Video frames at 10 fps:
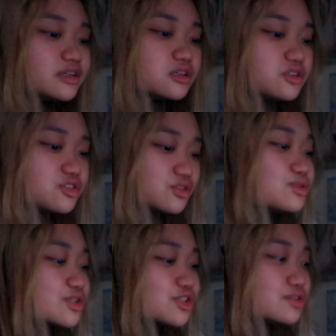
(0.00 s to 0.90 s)
good
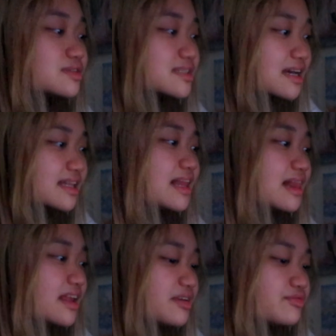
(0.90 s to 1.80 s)
two shoes that I
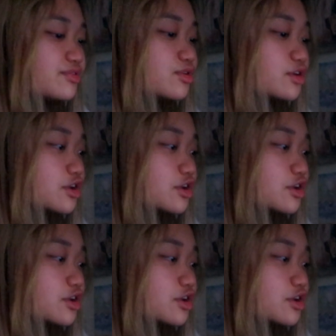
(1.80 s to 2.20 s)
left for